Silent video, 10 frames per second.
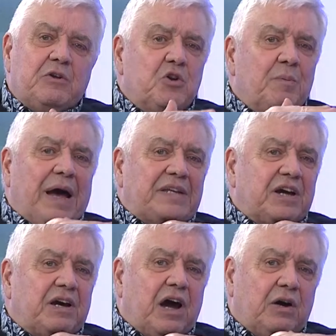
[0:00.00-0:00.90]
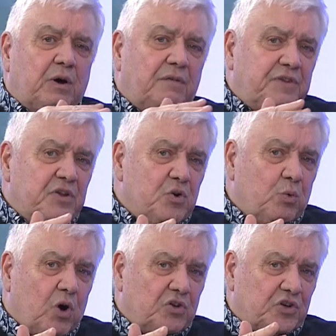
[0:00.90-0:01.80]
no matter how often you
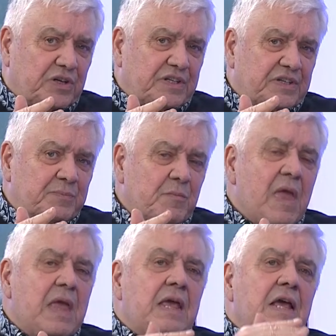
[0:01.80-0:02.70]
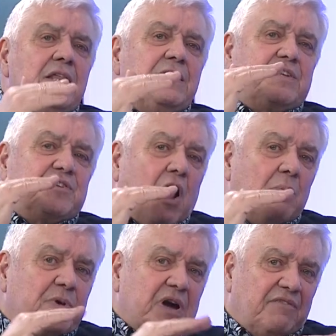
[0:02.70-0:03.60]
wash it. The
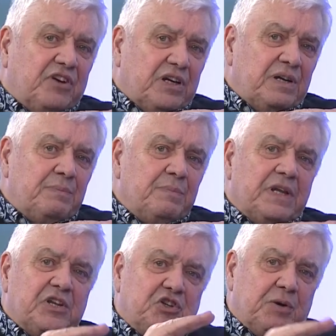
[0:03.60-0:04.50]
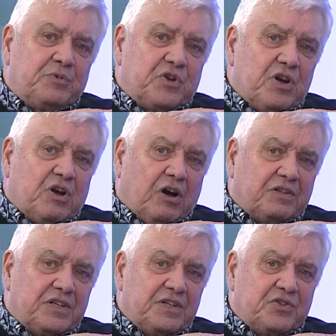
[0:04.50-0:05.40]
top cover, Egyptian
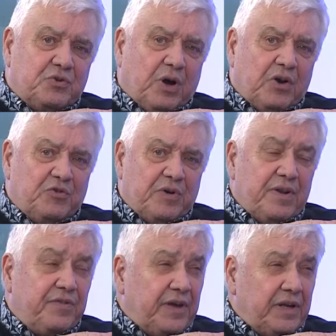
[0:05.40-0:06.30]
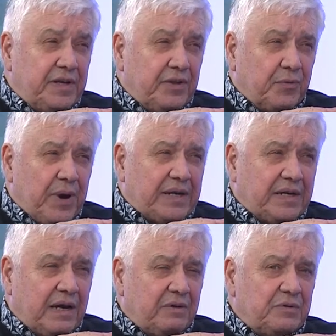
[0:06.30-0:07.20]
cotton, 230 thread
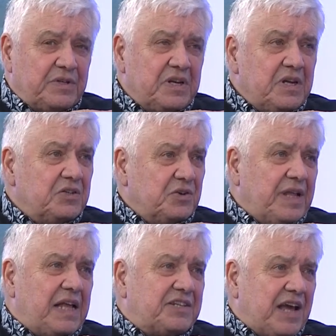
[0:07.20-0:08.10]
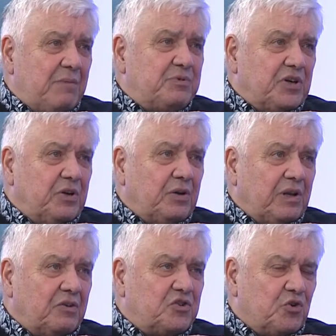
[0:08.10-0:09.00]
count. So that's absolute
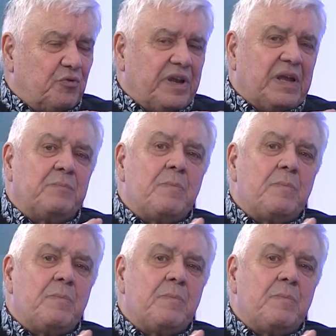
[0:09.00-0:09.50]
luxury.